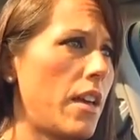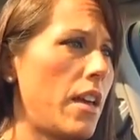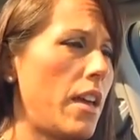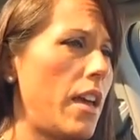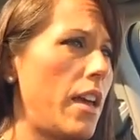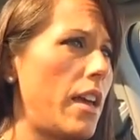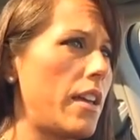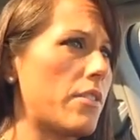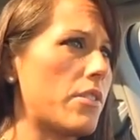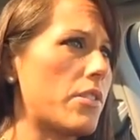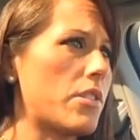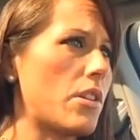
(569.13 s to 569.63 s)

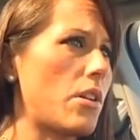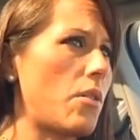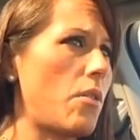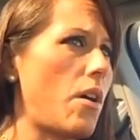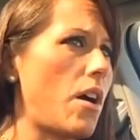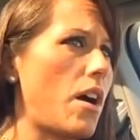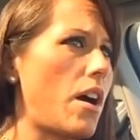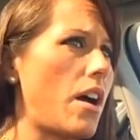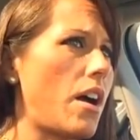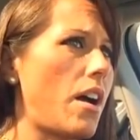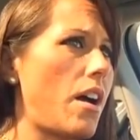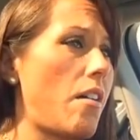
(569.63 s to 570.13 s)
And so
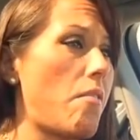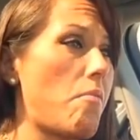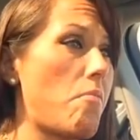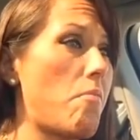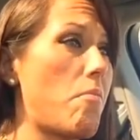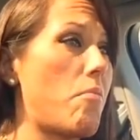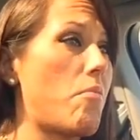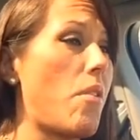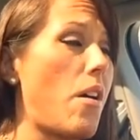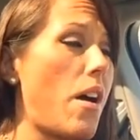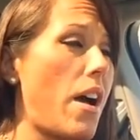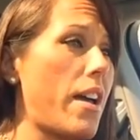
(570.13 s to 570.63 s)

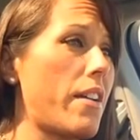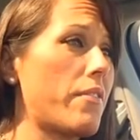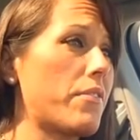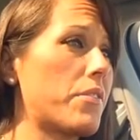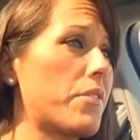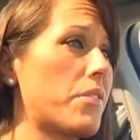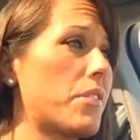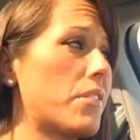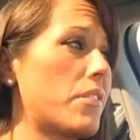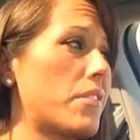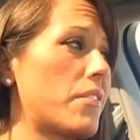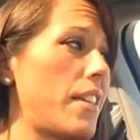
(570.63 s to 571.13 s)
I have
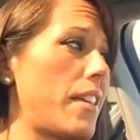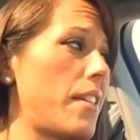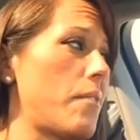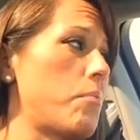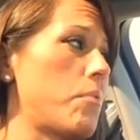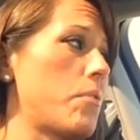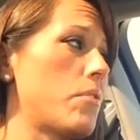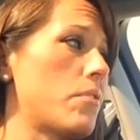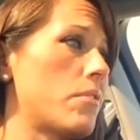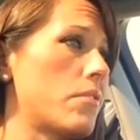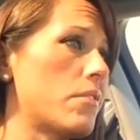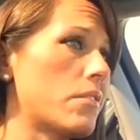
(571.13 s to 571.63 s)

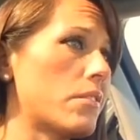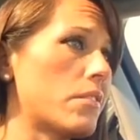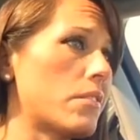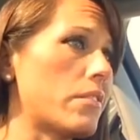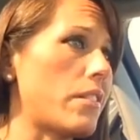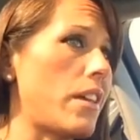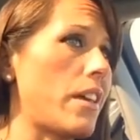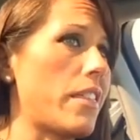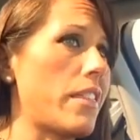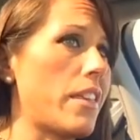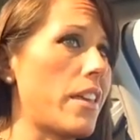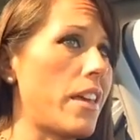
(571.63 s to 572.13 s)
staples,
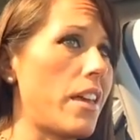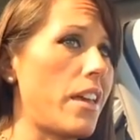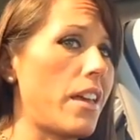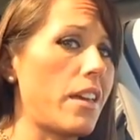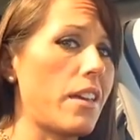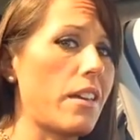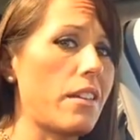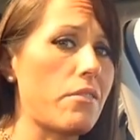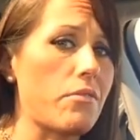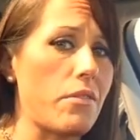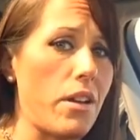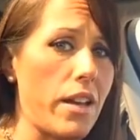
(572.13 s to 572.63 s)
I
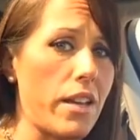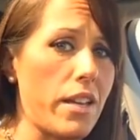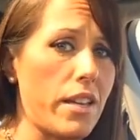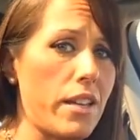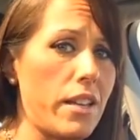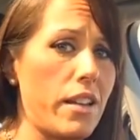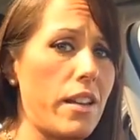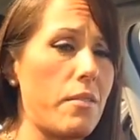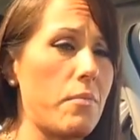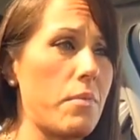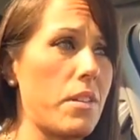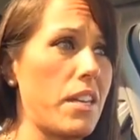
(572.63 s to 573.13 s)
think,
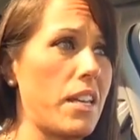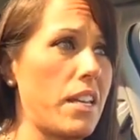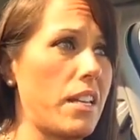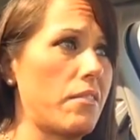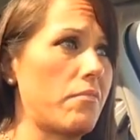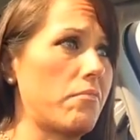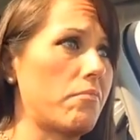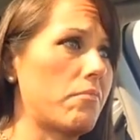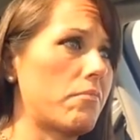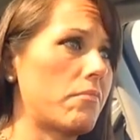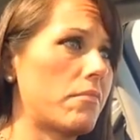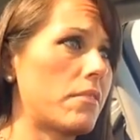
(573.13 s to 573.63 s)
right? I
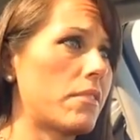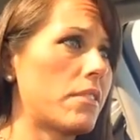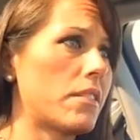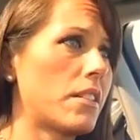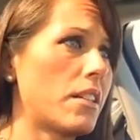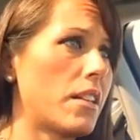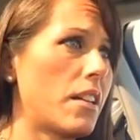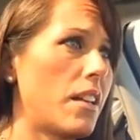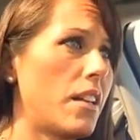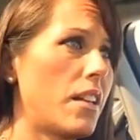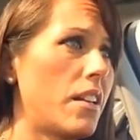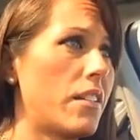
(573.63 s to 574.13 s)
mean,
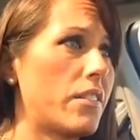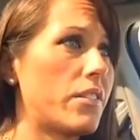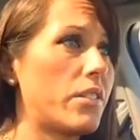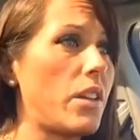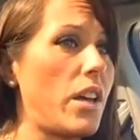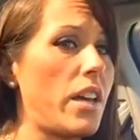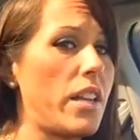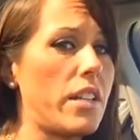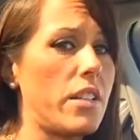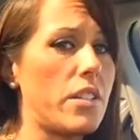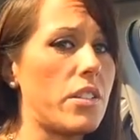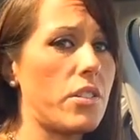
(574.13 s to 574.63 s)
so
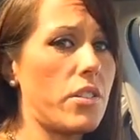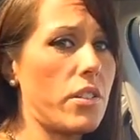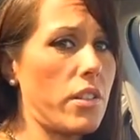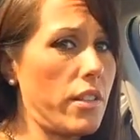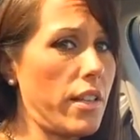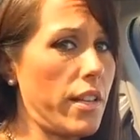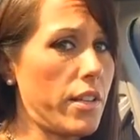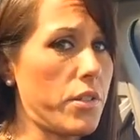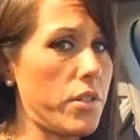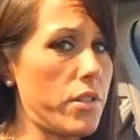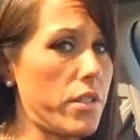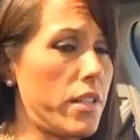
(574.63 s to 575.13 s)
I didn't do the
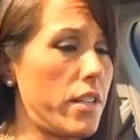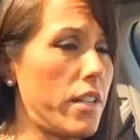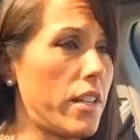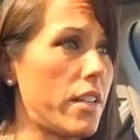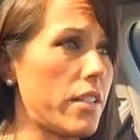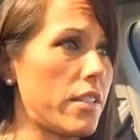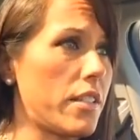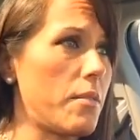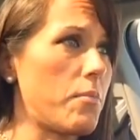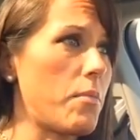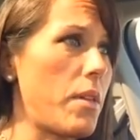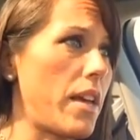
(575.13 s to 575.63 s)
electricity
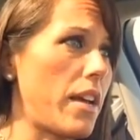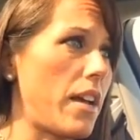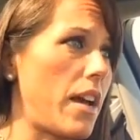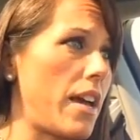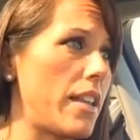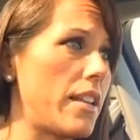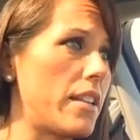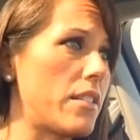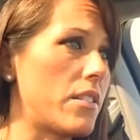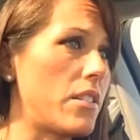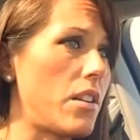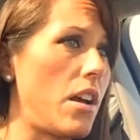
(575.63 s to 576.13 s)
because I'm like, I
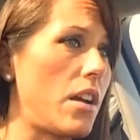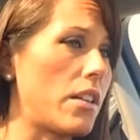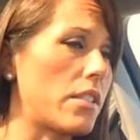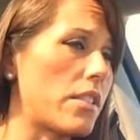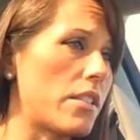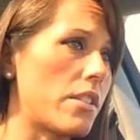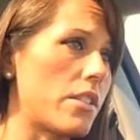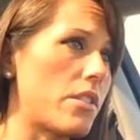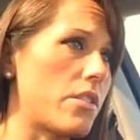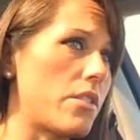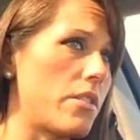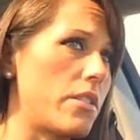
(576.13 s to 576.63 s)
didn't talk to
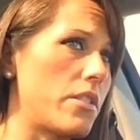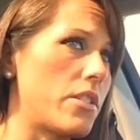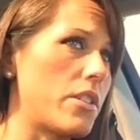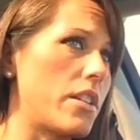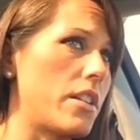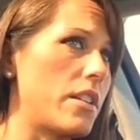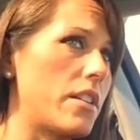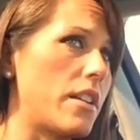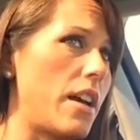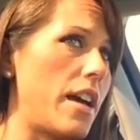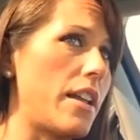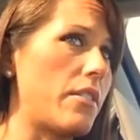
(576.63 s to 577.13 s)
the
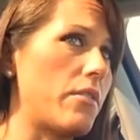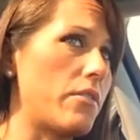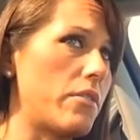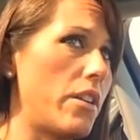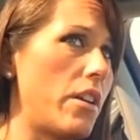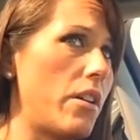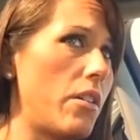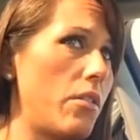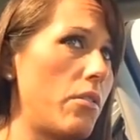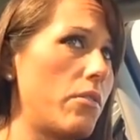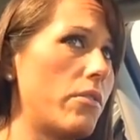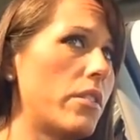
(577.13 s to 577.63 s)
surgeon. I don't
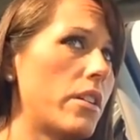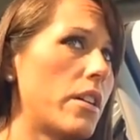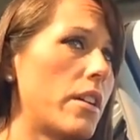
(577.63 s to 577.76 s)
know.